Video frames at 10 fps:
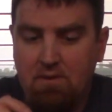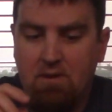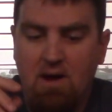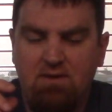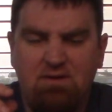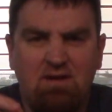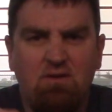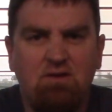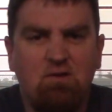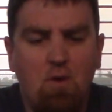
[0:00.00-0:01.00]
I said,
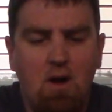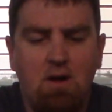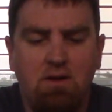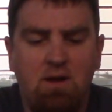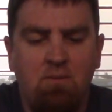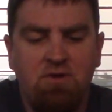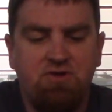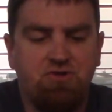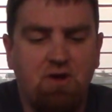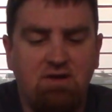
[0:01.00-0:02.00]
let's go out on a limb,
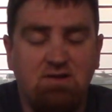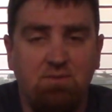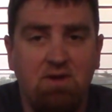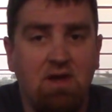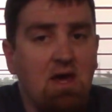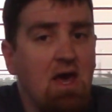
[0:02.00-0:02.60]
let's try something.